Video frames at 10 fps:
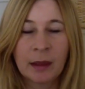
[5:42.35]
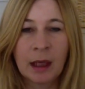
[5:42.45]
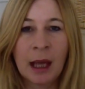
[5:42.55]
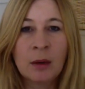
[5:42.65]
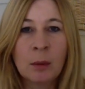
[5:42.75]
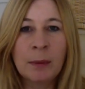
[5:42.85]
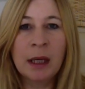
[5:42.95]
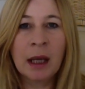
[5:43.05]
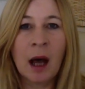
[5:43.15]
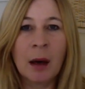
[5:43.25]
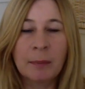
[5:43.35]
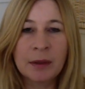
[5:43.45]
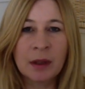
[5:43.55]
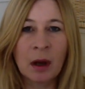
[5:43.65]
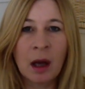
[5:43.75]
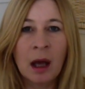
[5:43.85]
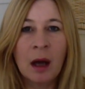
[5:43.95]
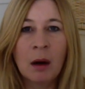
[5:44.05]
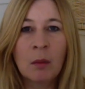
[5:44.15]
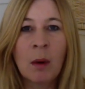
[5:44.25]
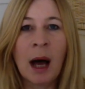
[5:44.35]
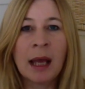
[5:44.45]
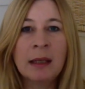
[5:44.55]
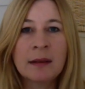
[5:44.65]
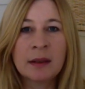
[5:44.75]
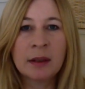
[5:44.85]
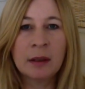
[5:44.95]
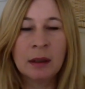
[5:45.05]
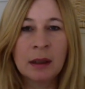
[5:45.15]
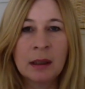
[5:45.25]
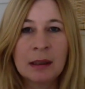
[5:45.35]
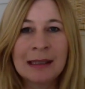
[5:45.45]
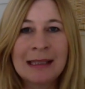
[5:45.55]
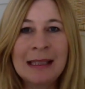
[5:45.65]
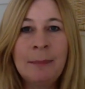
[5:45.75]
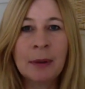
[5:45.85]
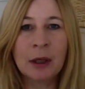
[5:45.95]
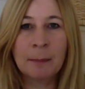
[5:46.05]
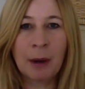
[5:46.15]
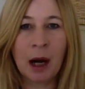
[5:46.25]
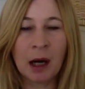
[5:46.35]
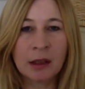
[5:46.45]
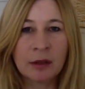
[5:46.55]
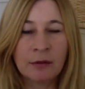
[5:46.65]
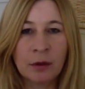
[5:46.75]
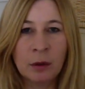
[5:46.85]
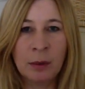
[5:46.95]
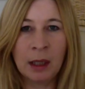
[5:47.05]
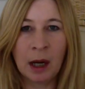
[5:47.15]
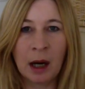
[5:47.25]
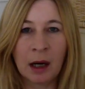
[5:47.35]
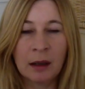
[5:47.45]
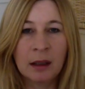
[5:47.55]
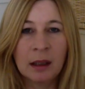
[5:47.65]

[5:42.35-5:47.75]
and opening up to a wiser, deeper part of who we are,